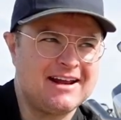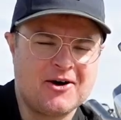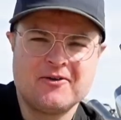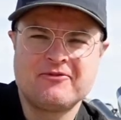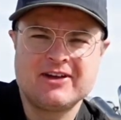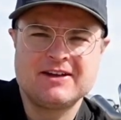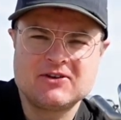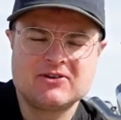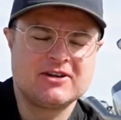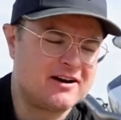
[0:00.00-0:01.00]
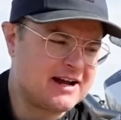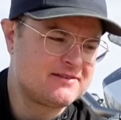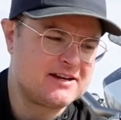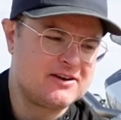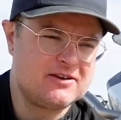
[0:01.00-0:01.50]
And hopefully if you're young
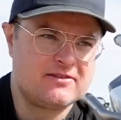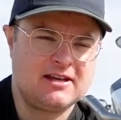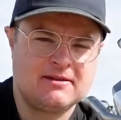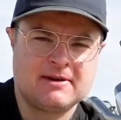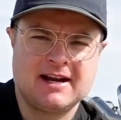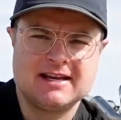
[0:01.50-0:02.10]
out there and you're thinking about it,